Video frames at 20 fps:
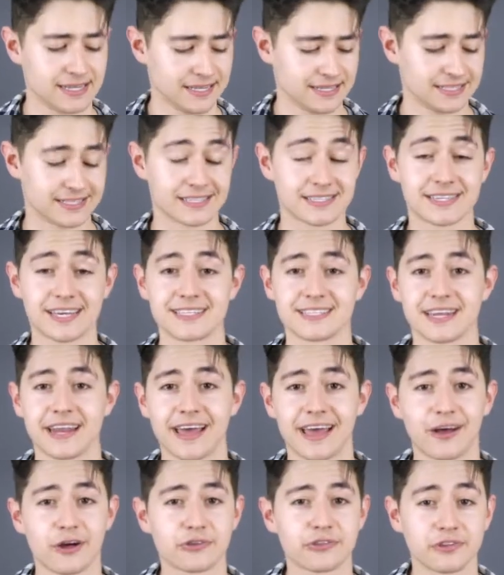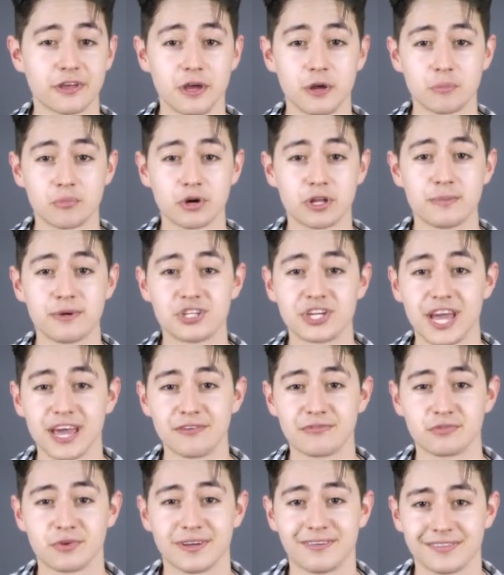success in health, pretty much
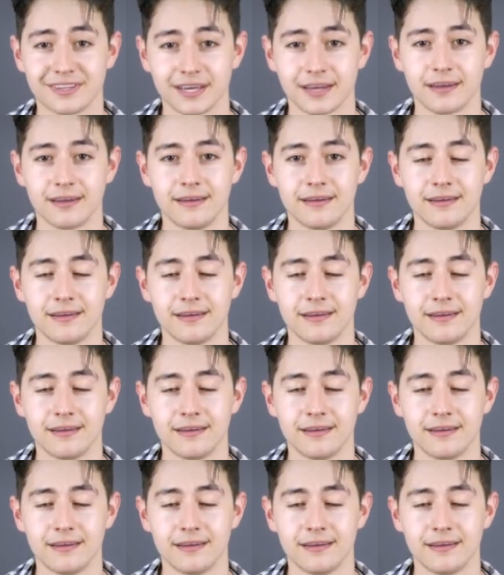everything,